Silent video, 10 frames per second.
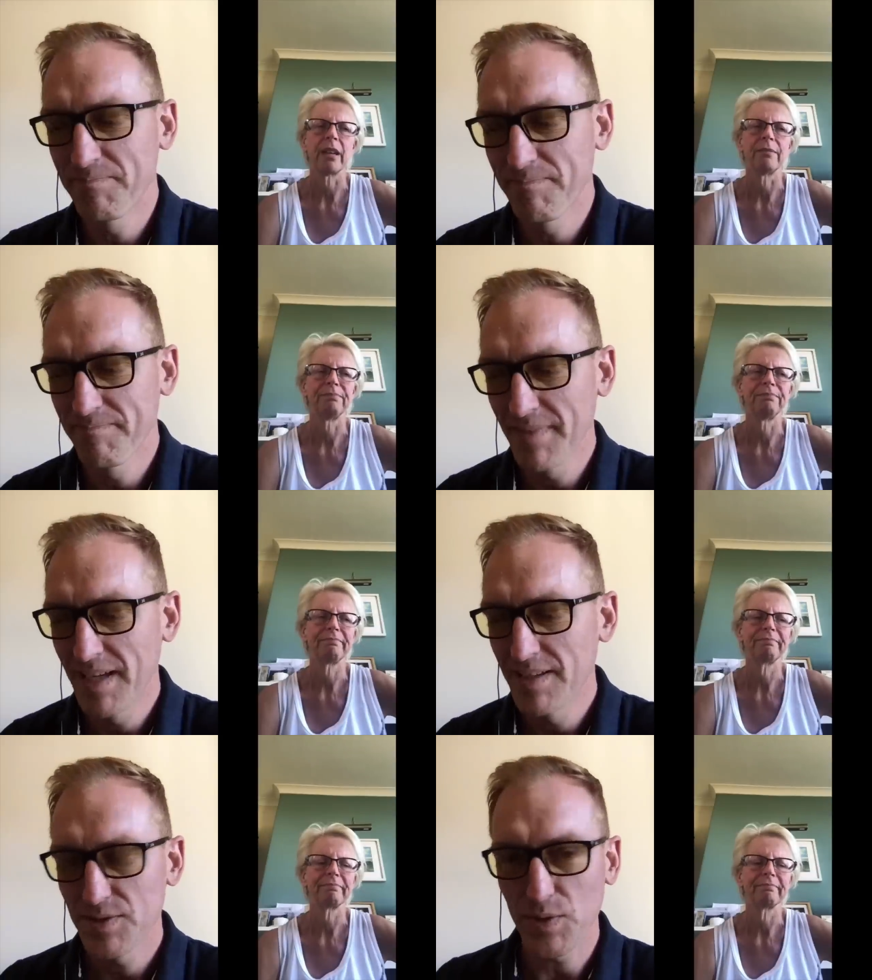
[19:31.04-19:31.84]
Speaker 1: Yeah.
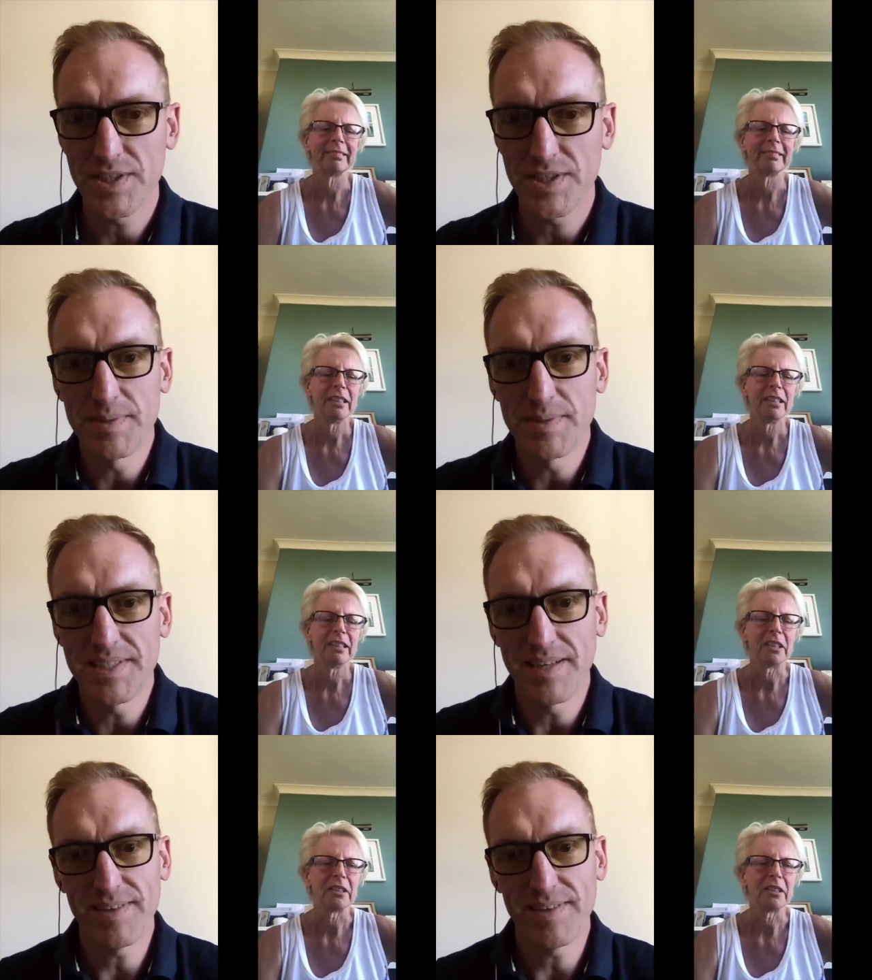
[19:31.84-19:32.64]
So question
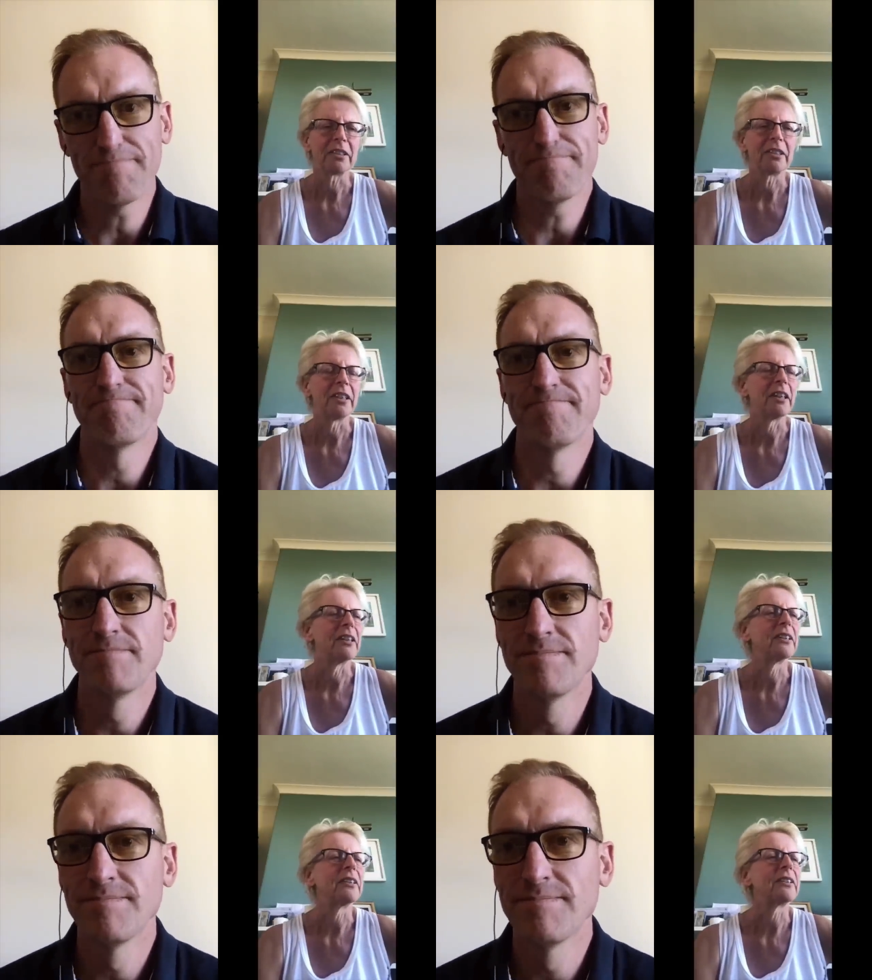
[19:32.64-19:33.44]
number seven.
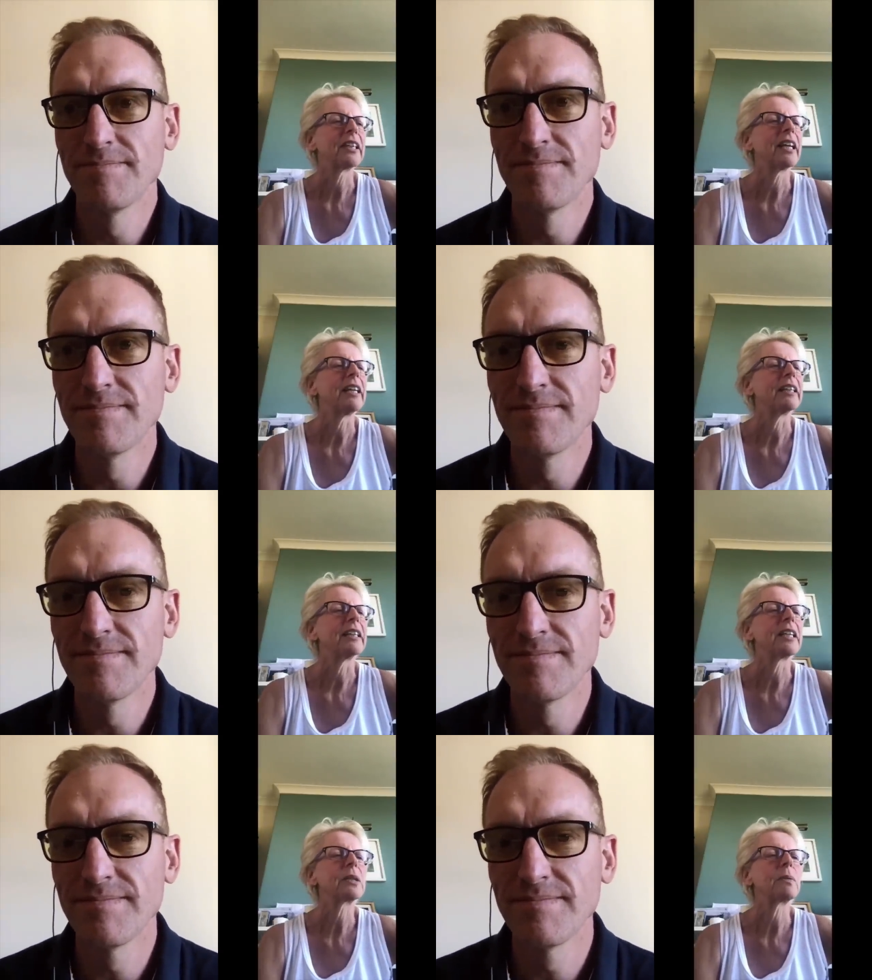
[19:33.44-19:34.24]
Speaker 2: In the
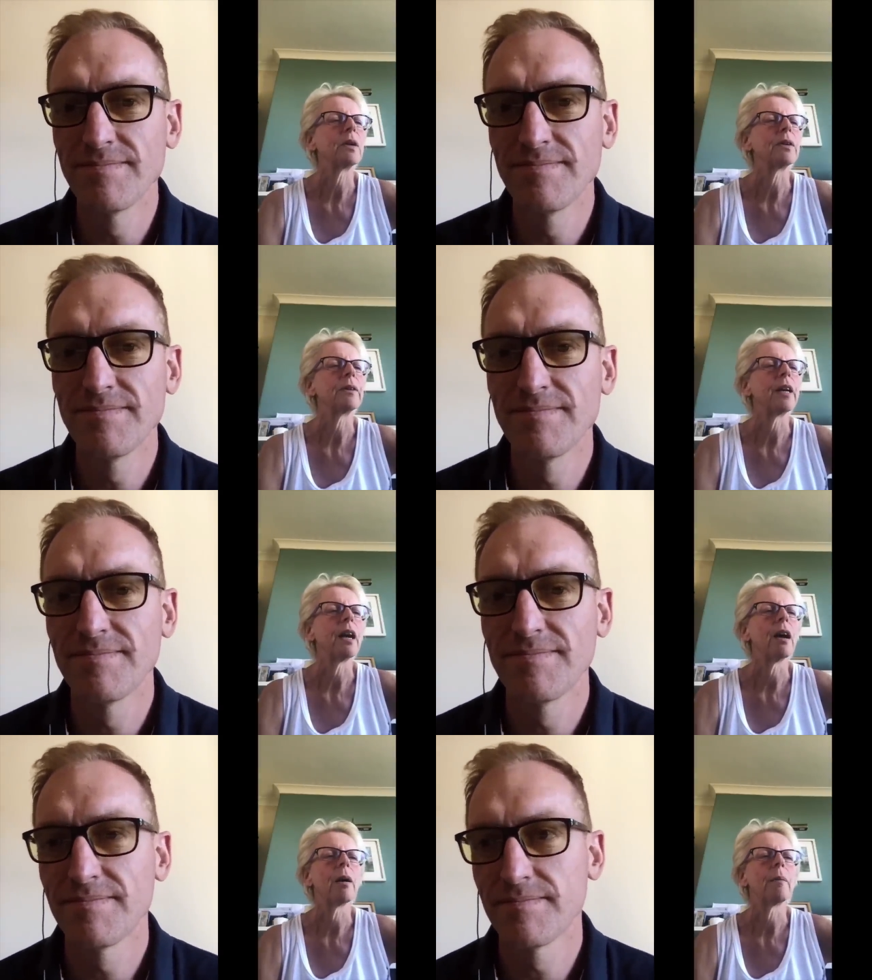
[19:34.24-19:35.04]
next one
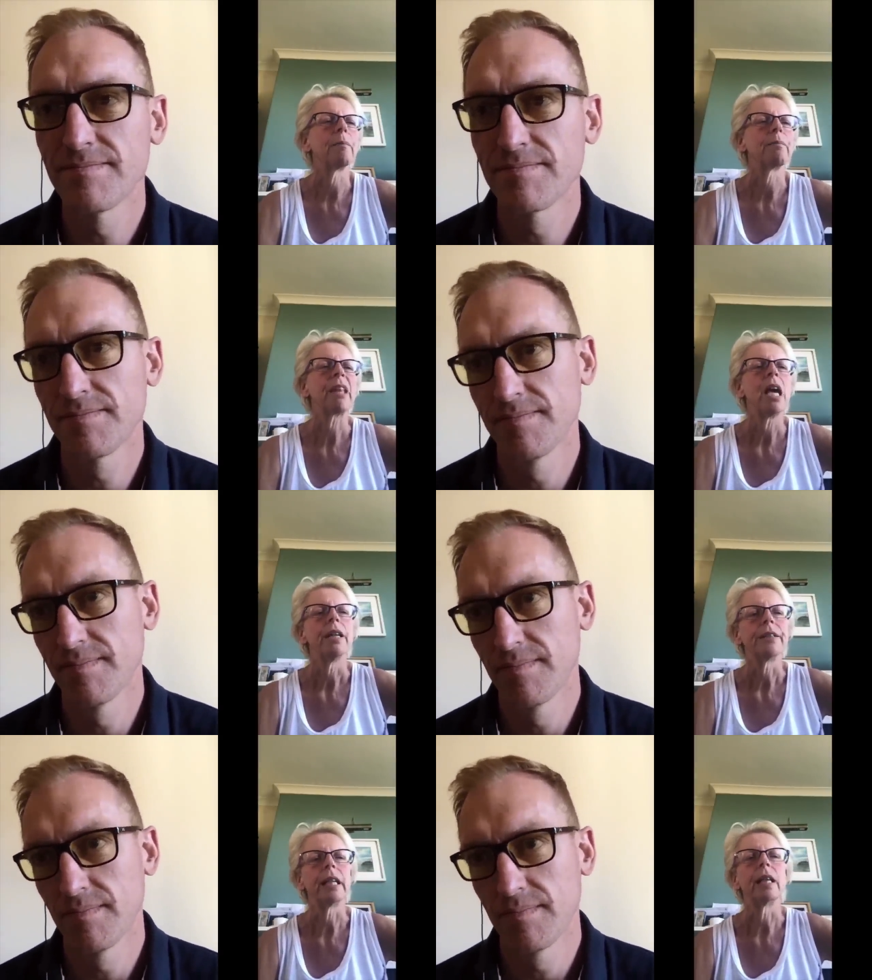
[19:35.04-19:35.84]
um,
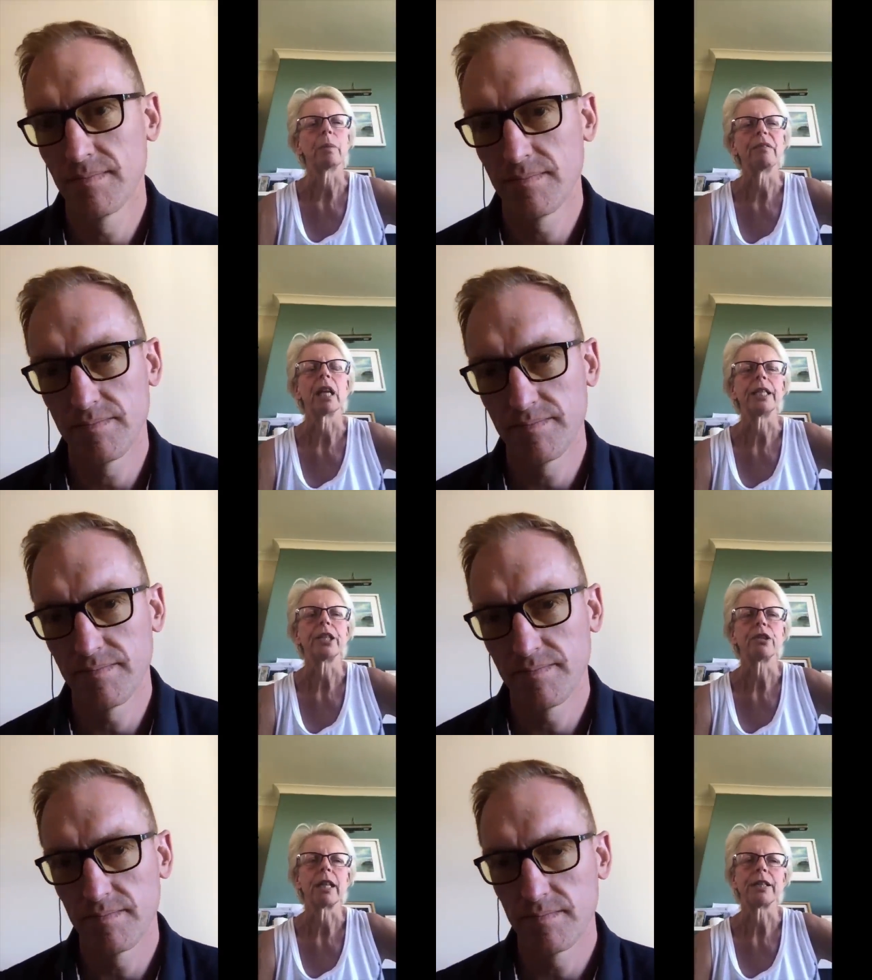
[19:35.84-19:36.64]
a little bit
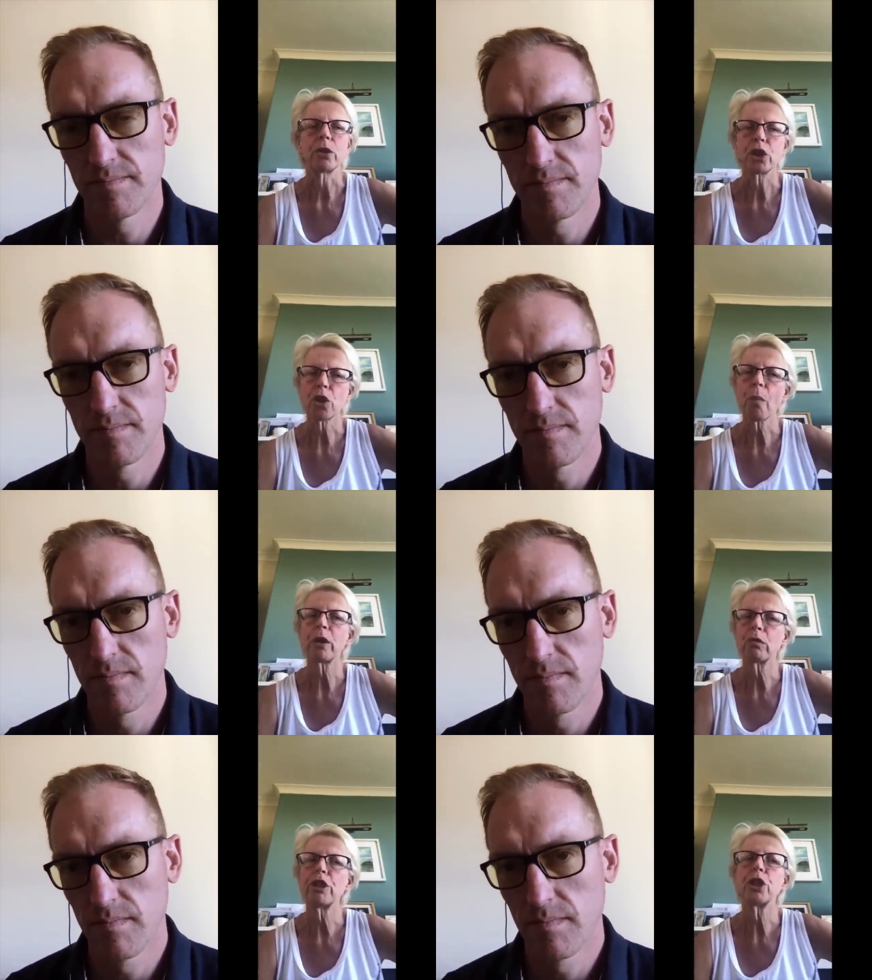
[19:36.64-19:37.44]
related, really. So,
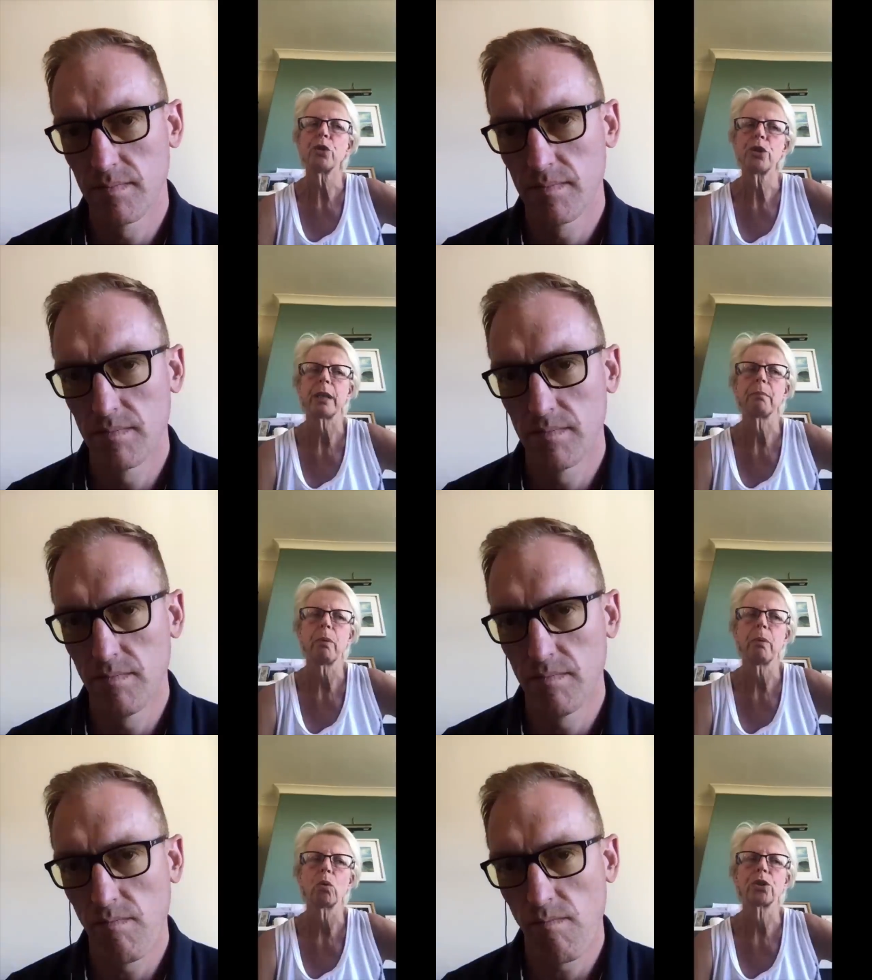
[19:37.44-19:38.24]
stopping or reducing
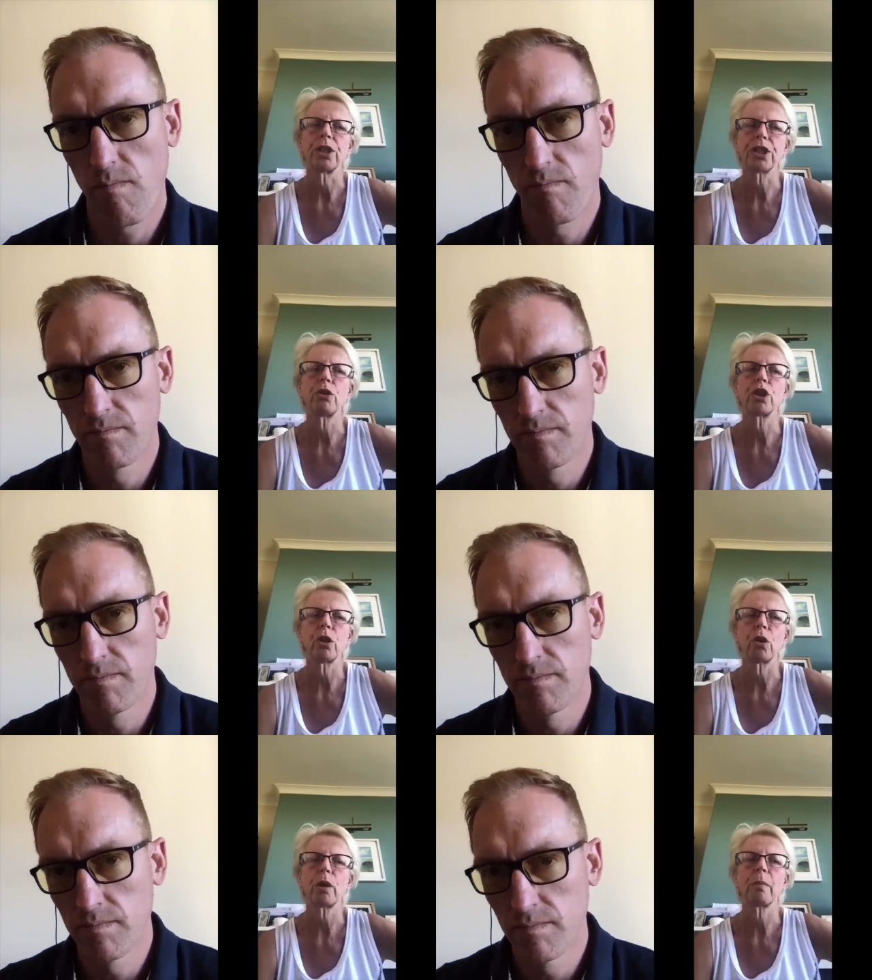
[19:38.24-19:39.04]
important
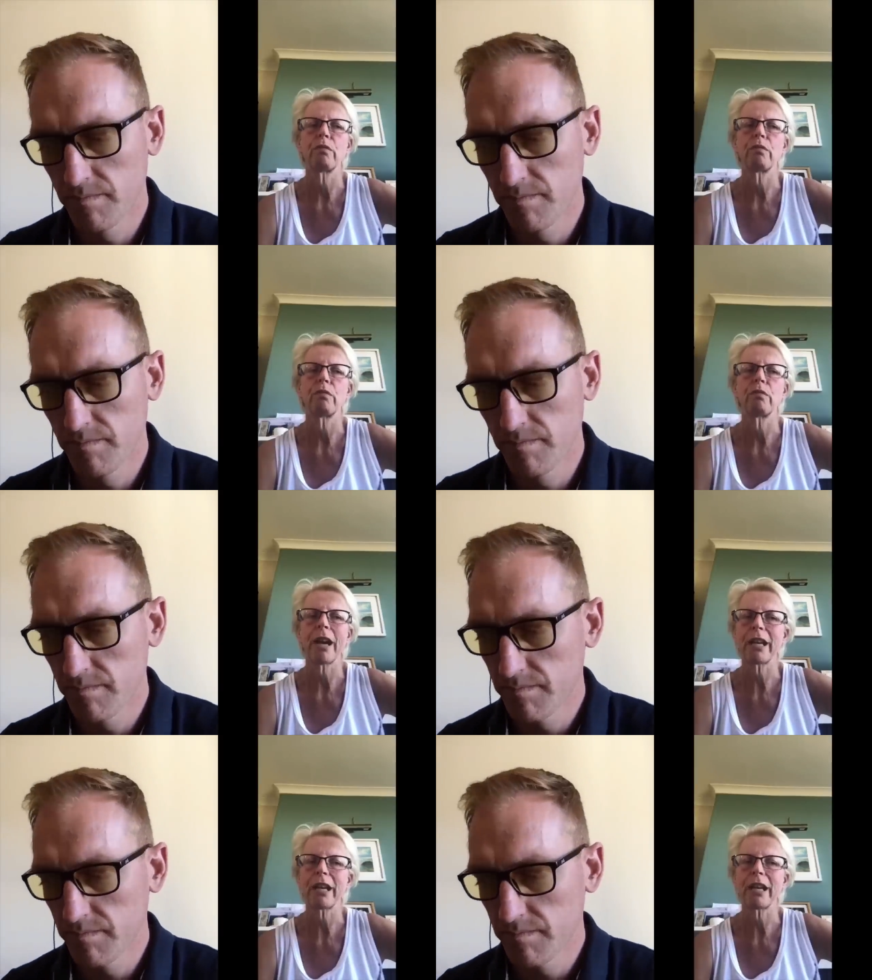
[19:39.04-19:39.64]
social, occupational, or